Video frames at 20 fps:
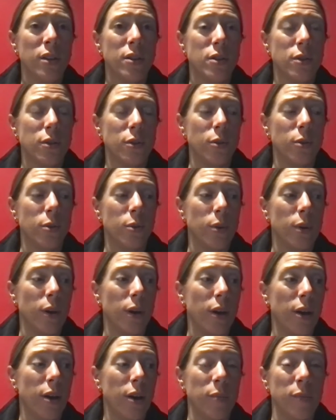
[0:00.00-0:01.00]
to
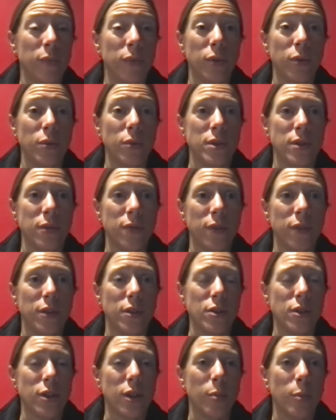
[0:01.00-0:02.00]
use to
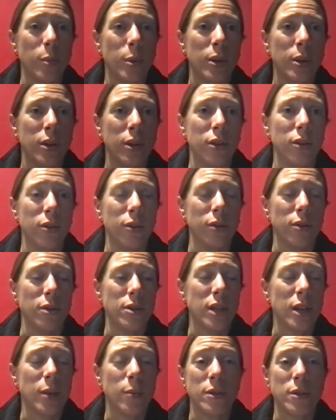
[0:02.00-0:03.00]
finish up your
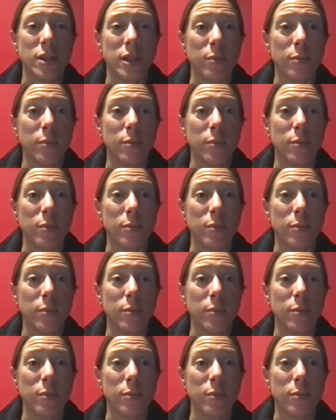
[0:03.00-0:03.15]
assignments.